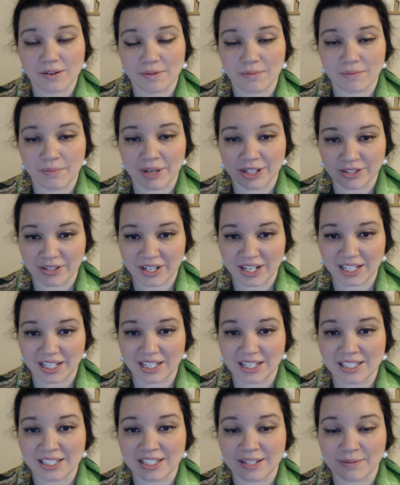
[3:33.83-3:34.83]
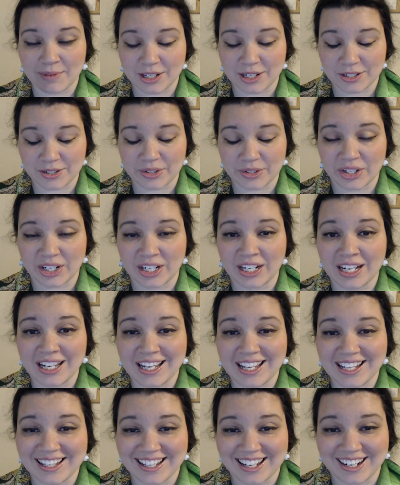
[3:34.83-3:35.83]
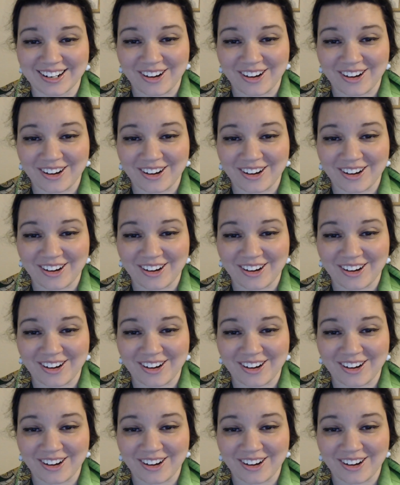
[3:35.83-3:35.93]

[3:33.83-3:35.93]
My trick is to make sure that